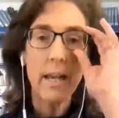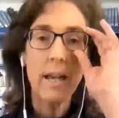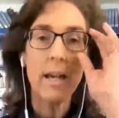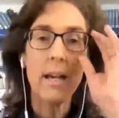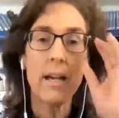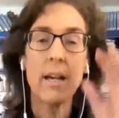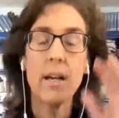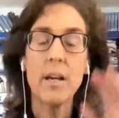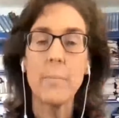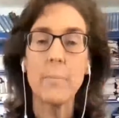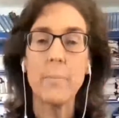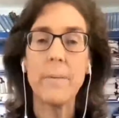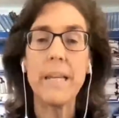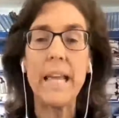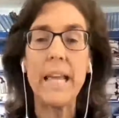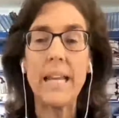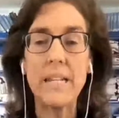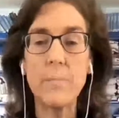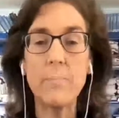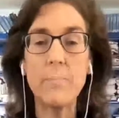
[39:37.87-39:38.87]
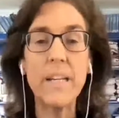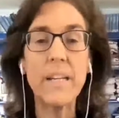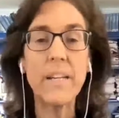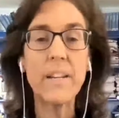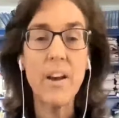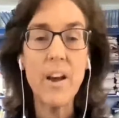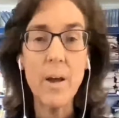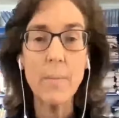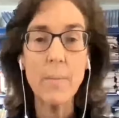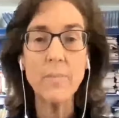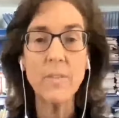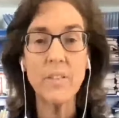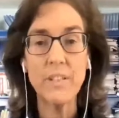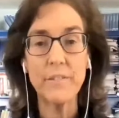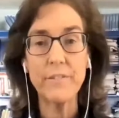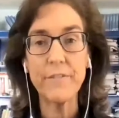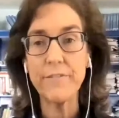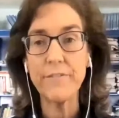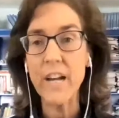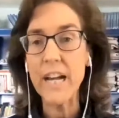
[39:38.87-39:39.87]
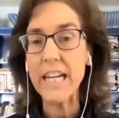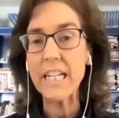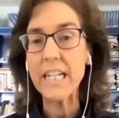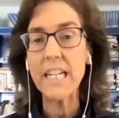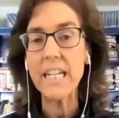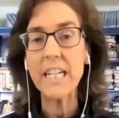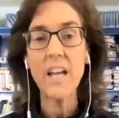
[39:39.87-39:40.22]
and it becomes a defining